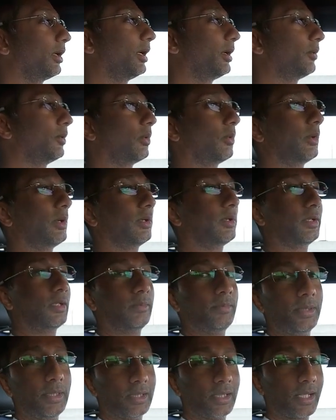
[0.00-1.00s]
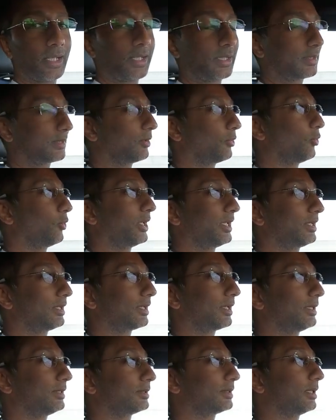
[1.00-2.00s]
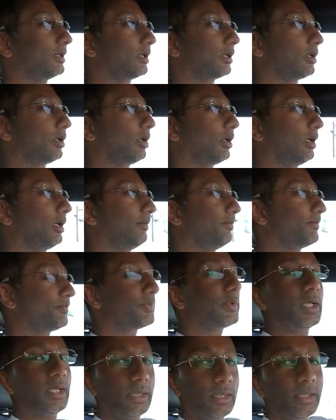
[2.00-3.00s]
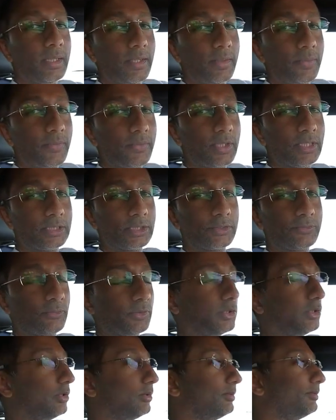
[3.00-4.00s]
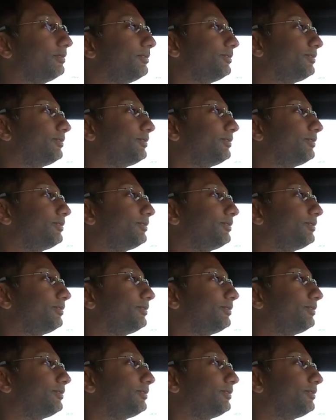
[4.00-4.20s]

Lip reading: all right, well, where are going to be like the weak links in the car, this is for you.